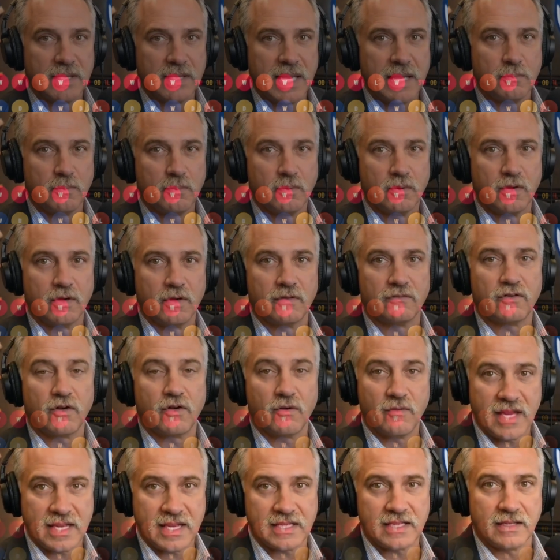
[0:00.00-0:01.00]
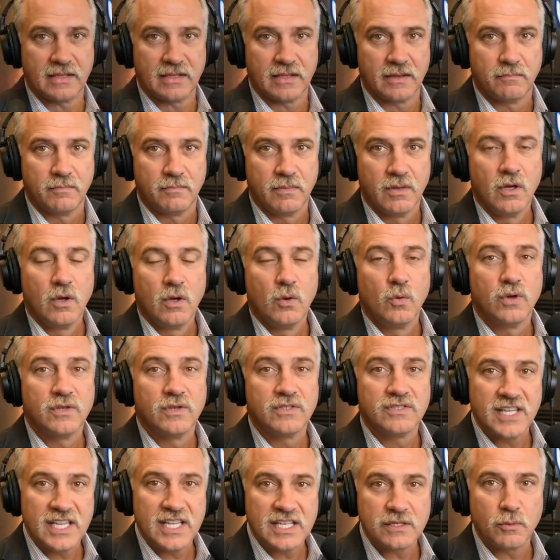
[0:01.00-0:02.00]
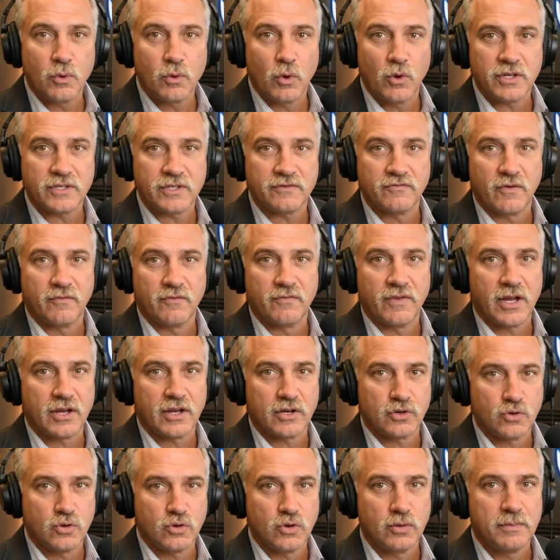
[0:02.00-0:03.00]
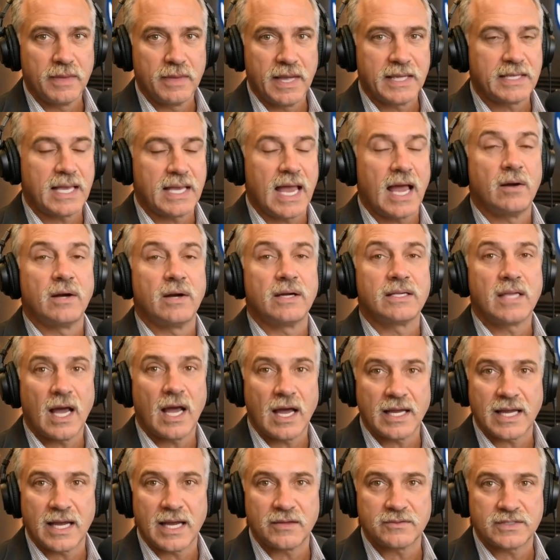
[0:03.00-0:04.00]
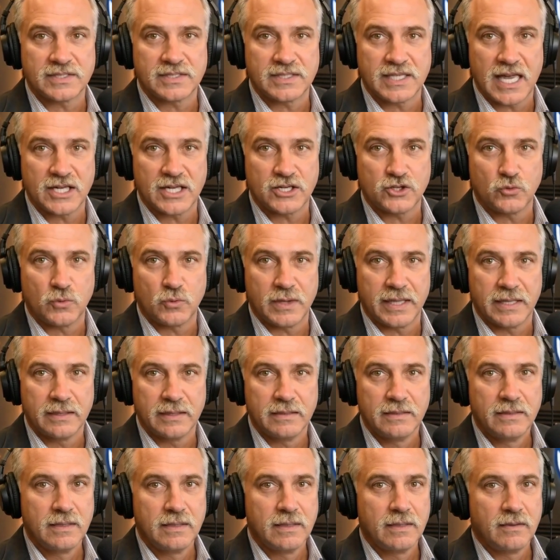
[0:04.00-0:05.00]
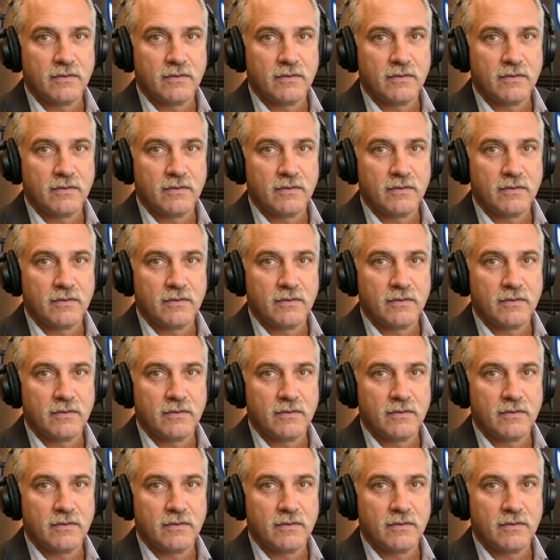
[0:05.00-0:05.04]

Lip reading: capable of correcting them. With 6 points from their group and now a knockout stage win,